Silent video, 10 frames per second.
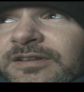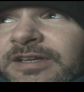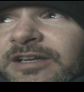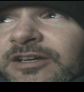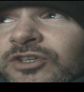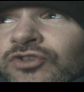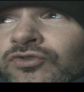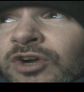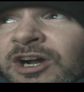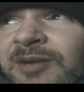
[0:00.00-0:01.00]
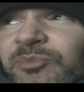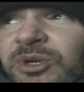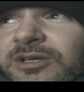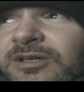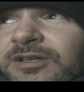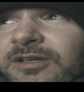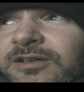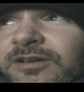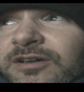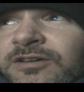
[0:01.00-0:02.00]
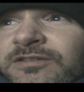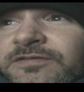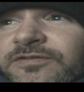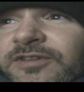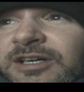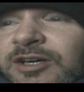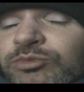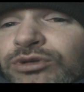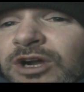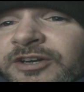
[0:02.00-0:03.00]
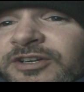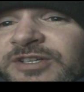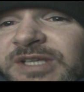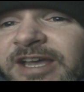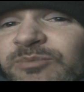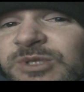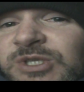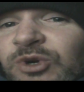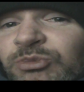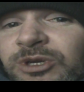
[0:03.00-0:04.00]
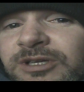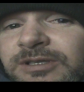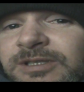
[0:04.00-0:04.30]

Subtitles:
like a drop of Bronner's hemp soap